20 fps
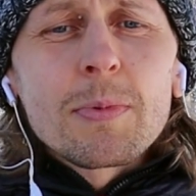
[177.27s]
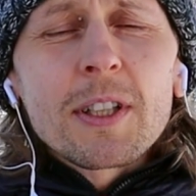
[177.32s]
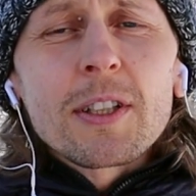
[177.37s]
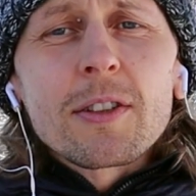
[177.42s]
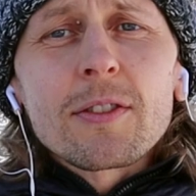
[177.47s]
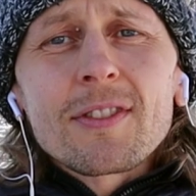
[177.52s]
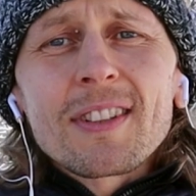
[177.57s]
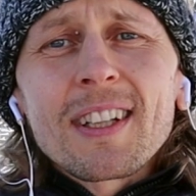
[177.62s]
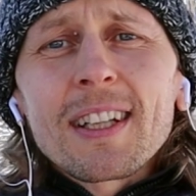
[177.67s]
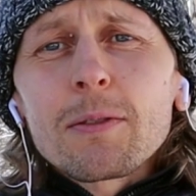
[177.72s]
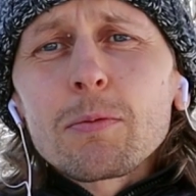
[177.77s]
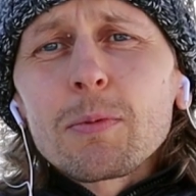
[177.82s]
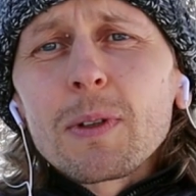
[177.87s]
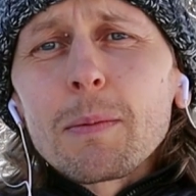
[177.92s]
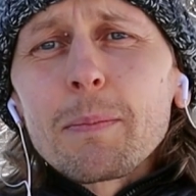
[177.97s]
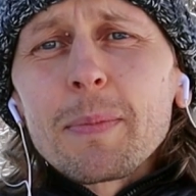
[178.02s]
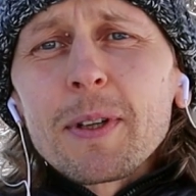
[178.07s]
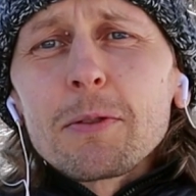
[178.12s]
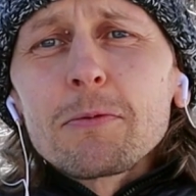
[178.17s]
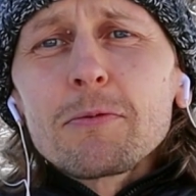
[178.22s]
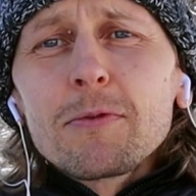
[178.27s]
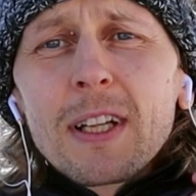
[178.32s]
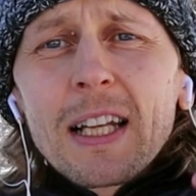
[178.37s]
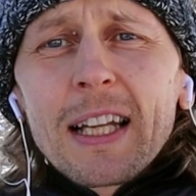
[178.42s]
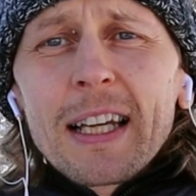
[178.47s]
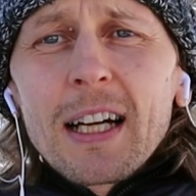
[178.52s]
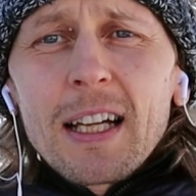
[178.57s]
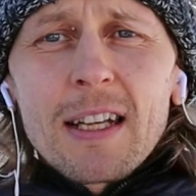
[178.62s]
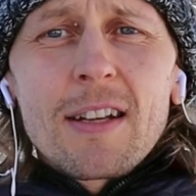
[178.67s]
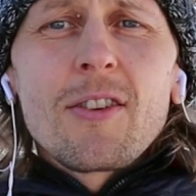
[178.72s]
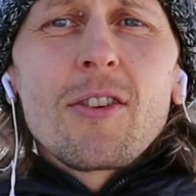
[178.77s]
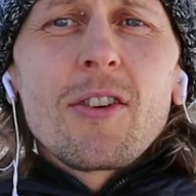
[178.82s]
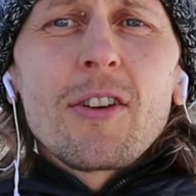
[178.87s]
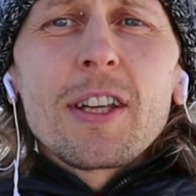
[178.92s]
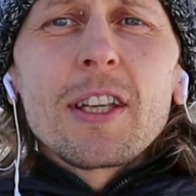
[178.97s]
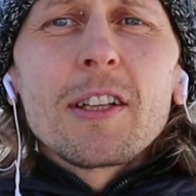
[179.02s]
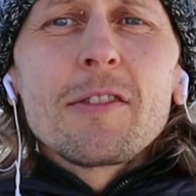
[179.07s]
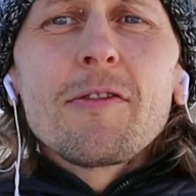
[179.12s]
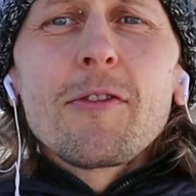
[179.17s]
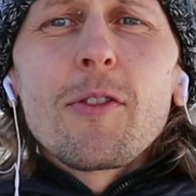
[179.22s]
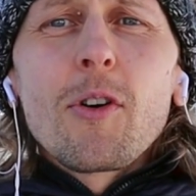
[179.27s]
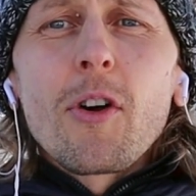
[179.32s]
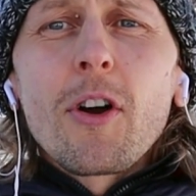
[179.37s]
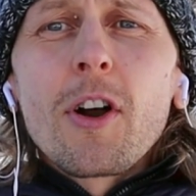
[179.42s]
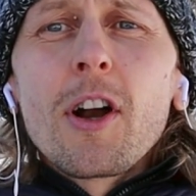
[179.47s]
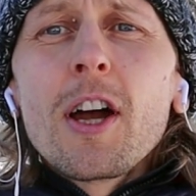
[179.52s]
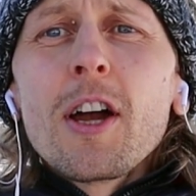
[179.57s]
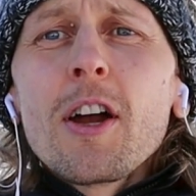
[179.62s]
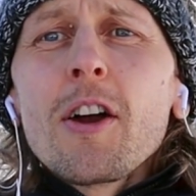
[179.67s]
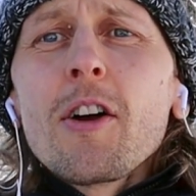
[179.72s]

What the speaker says: because that will be really annoying for